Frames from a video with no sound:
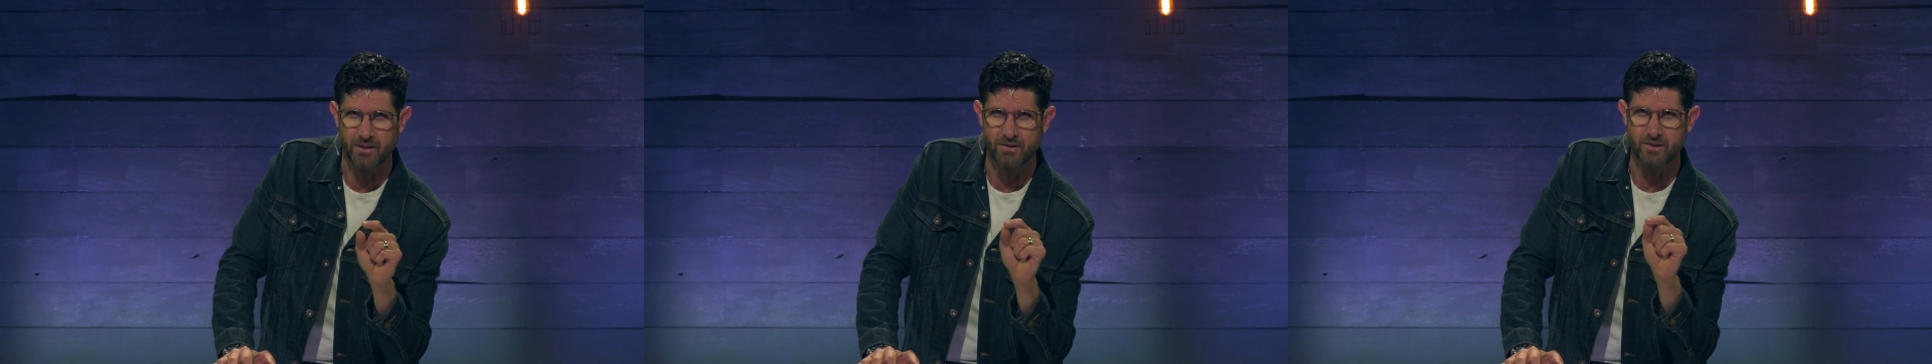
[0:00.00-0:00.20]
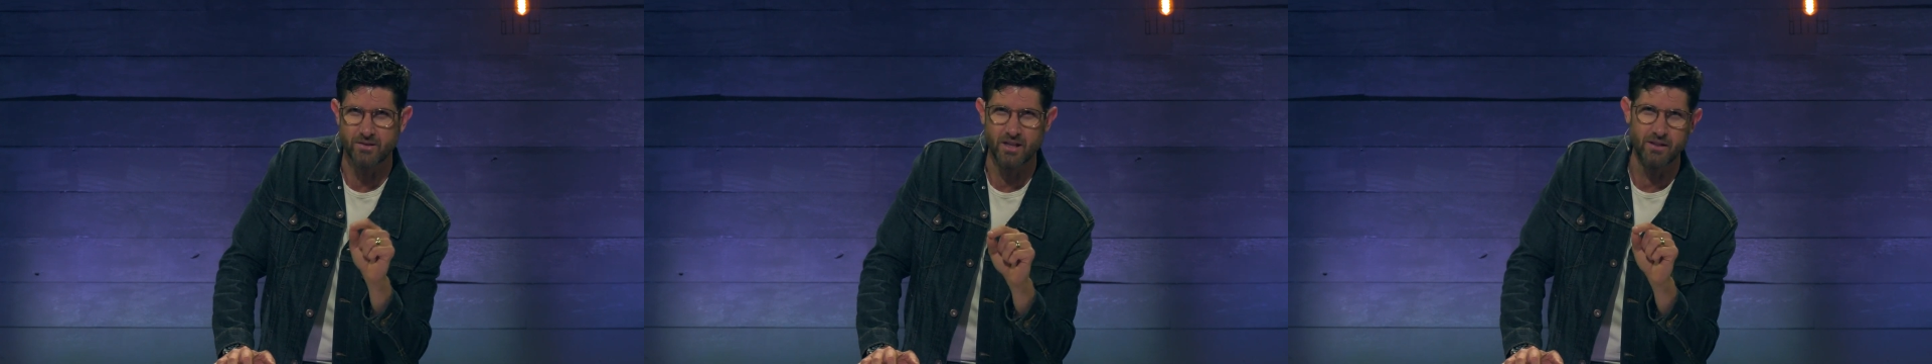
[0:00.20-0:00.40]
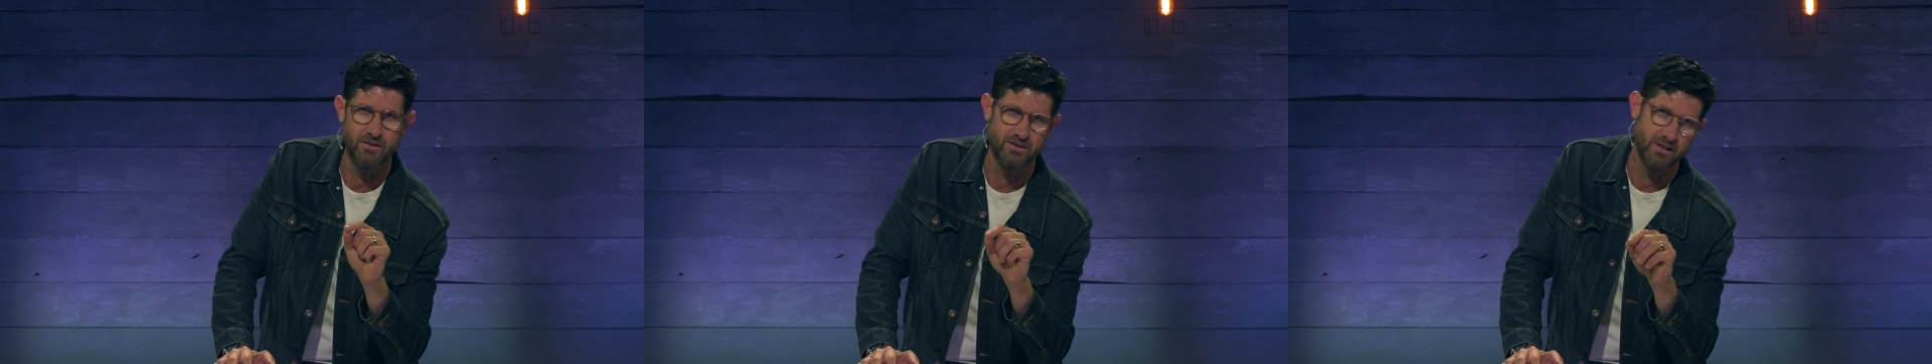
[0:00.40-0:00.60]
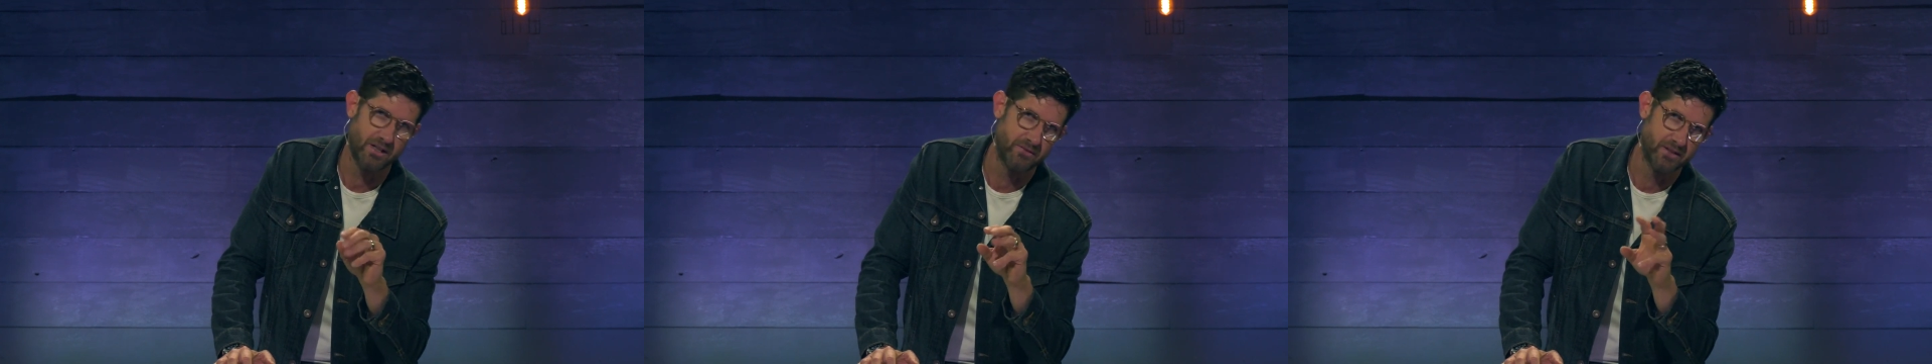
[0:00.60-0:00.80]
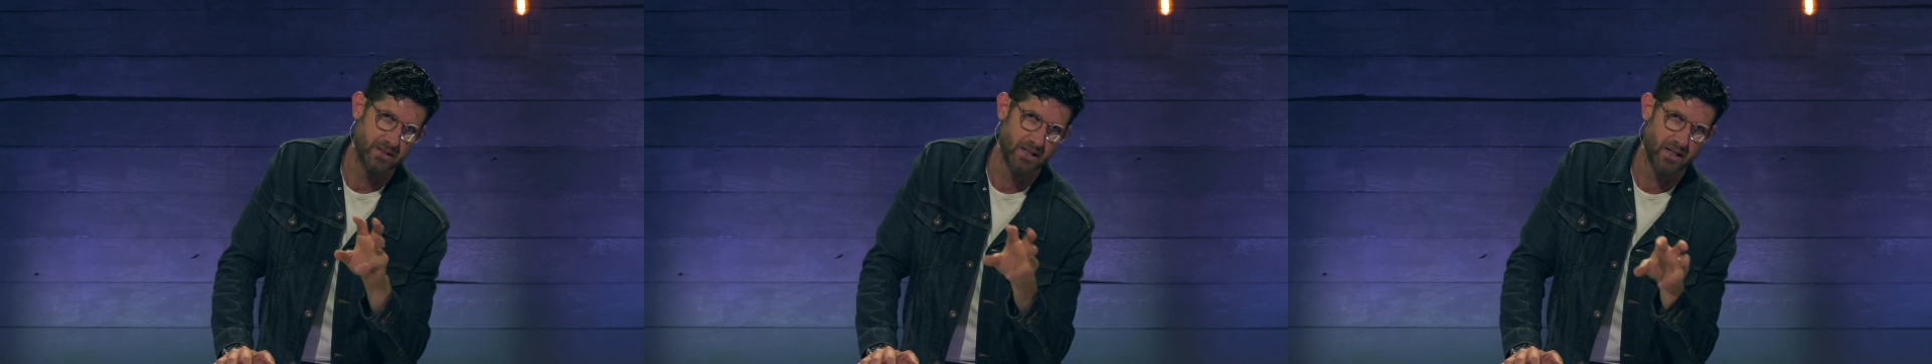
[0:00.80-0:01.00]
just how
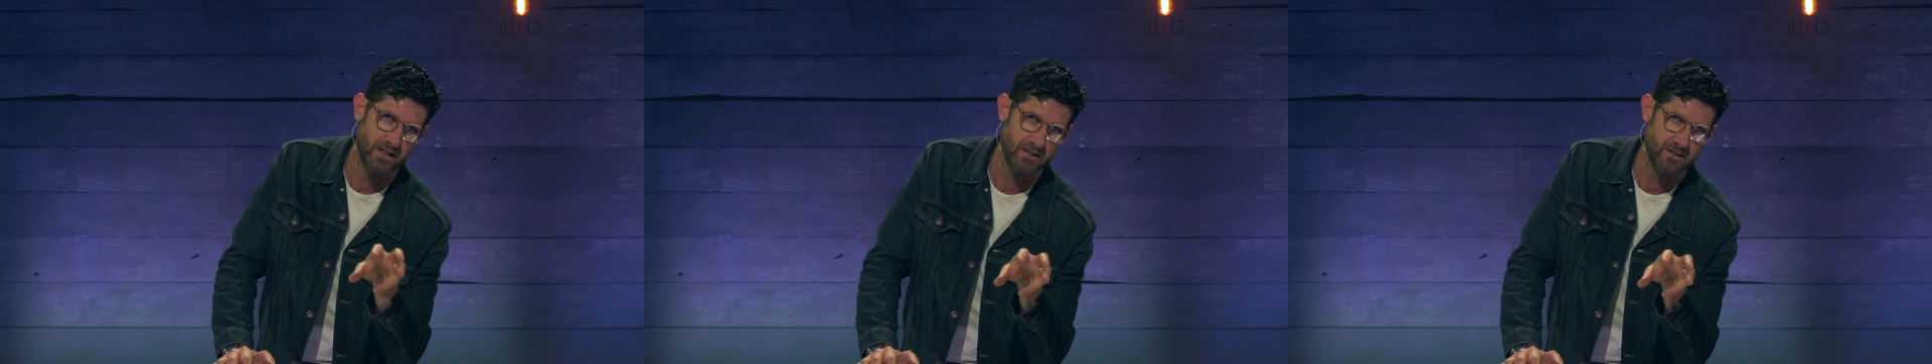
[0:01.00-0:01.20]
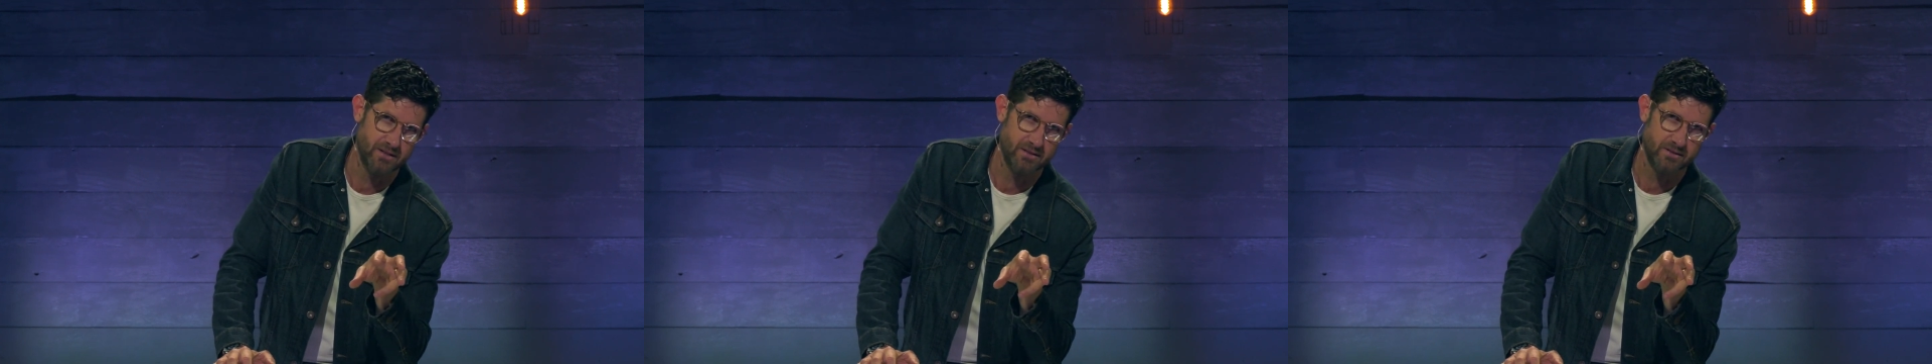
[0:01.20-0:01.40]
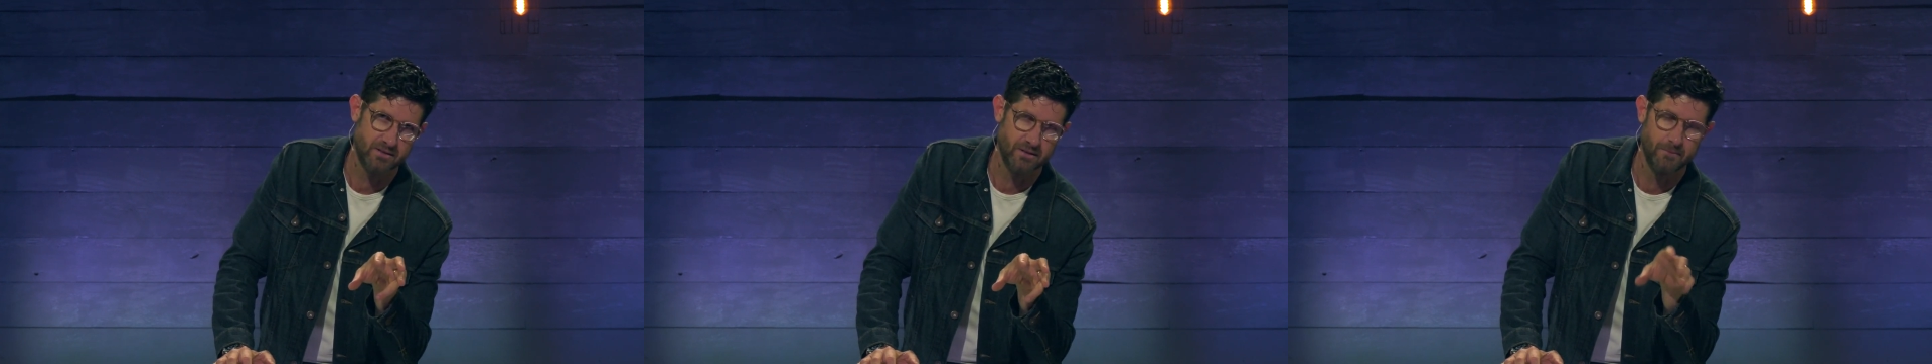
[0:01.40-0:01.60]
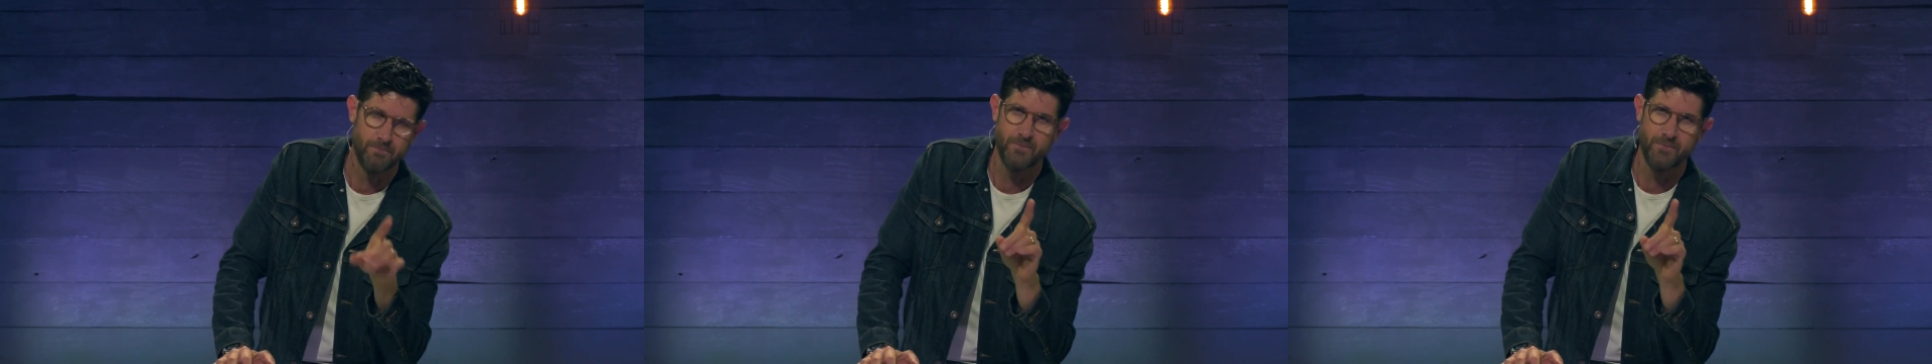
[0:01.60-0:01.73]
sovereign God is.